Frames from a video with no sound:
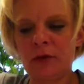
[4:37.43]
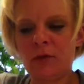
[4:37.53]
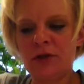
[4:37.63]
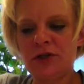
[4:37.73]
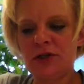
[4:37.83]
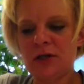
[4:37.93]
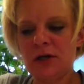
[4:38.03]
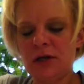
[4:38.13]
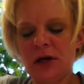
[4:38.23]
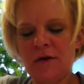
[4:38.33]
which
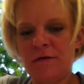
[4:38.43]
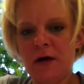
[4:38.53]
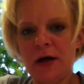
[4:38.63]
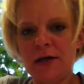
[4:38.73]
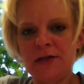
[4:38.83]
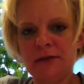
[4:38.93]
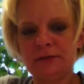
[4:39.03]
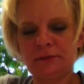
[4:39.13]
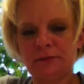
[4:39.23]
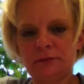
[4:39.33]
I find
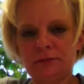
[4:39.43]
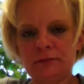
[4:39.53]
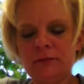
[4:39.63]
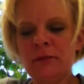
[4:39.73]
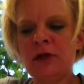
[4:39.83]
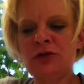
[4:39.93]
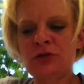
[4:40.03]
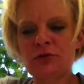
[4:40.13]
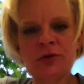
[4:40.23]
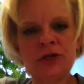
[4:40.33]

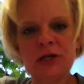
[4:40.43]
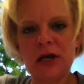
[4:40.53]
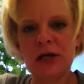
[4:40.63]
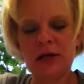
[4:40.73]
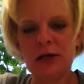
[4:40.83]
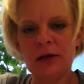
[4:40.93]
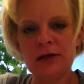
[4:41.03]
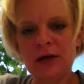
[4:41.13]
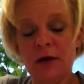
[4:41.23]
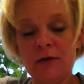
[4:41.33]
excruciating
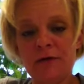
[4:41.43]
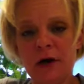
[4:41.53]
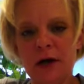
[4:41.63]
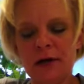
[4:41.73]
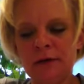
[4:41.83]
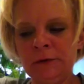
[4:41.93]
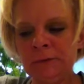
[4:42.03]
and terrifying,